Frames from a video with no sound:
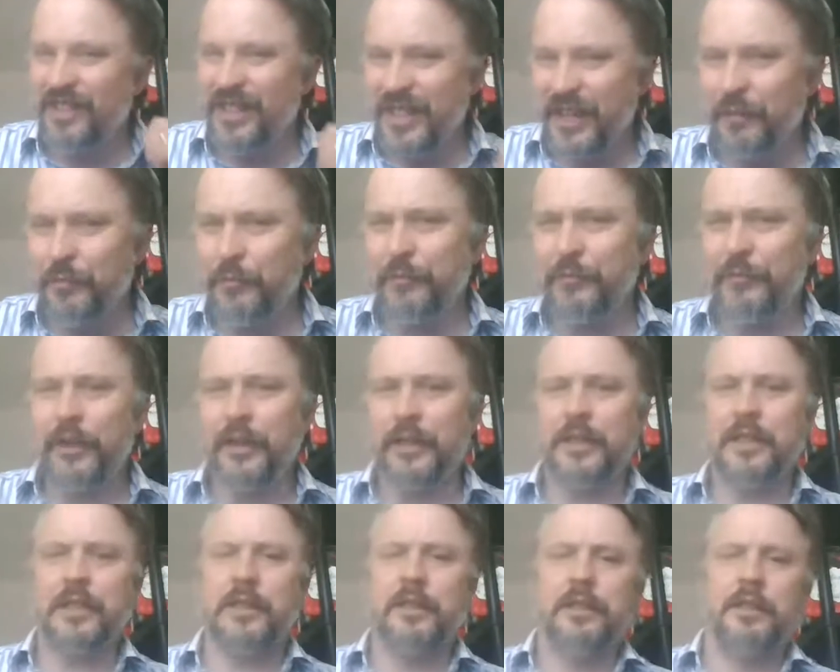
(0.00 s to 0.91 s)
comfort,
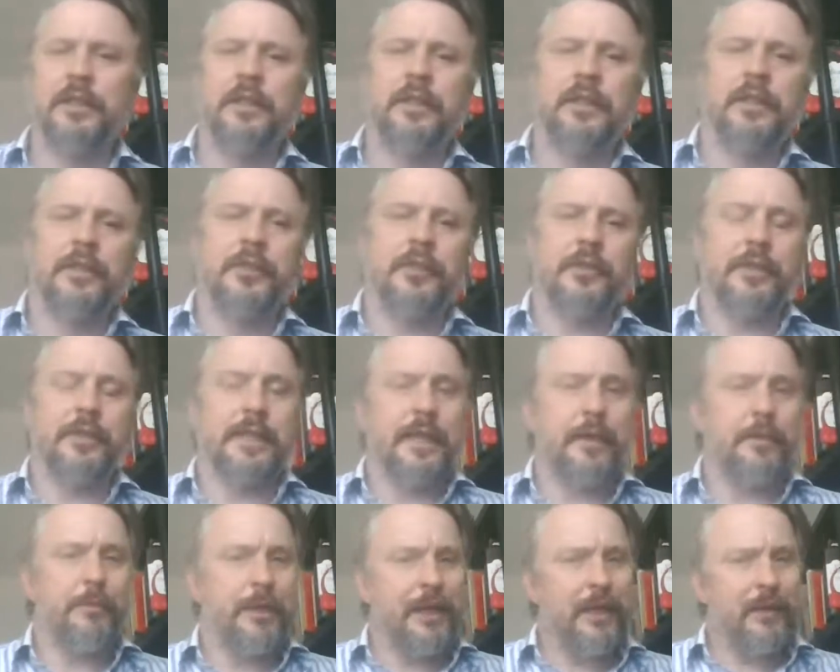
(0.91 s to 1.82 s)
shall I
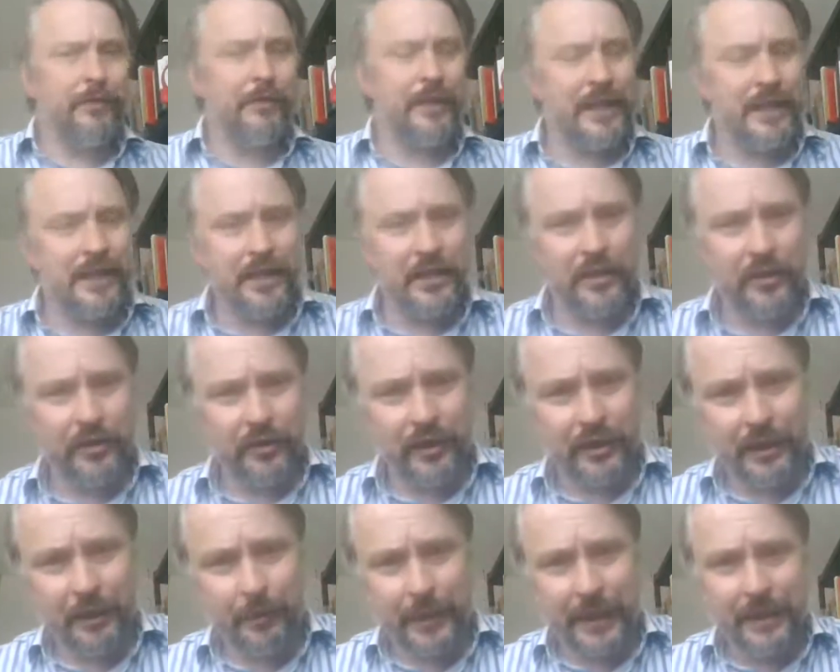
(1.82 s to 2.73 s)
say. But there are things I do
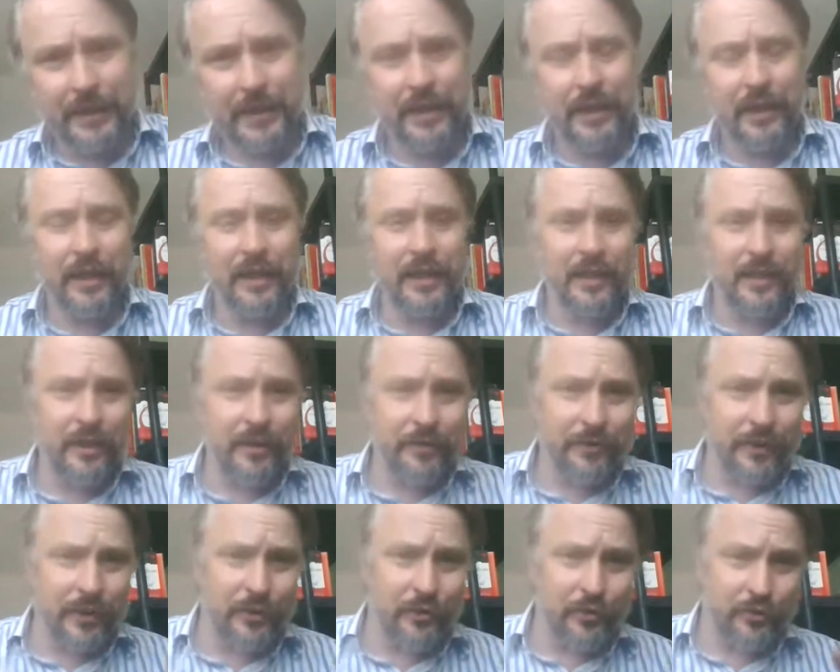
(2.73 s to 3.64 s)
like about it. I
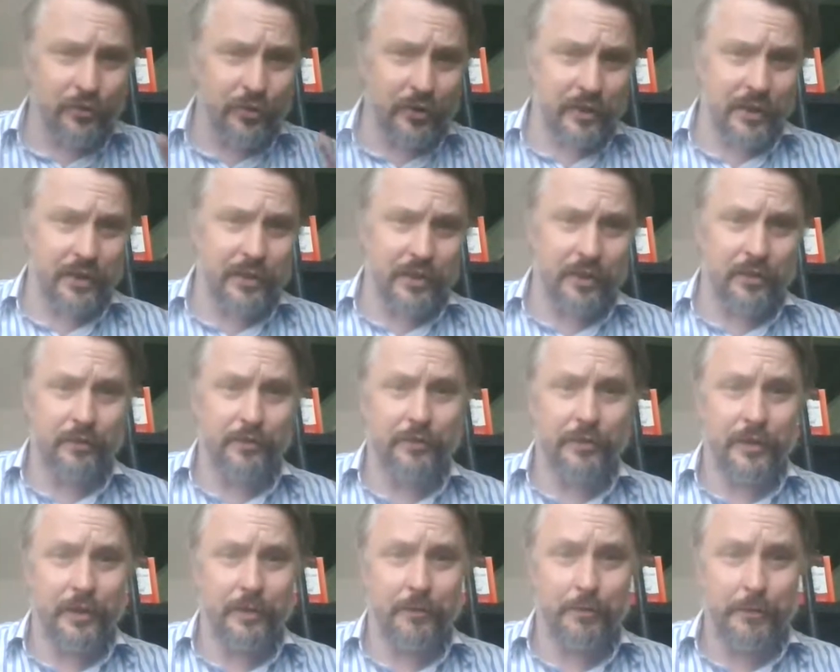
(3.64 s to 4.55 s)
love the crocodile
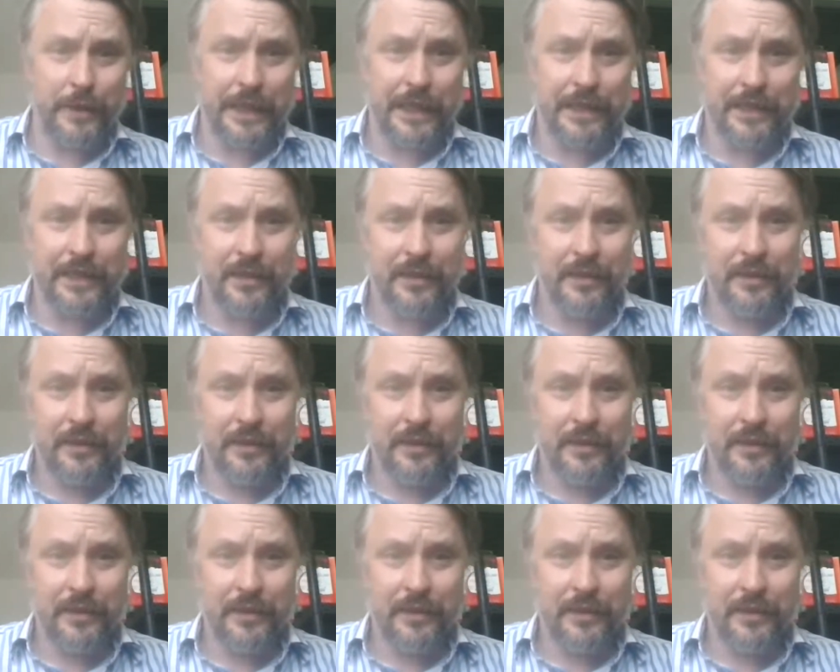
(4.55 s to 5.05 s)
farm bit.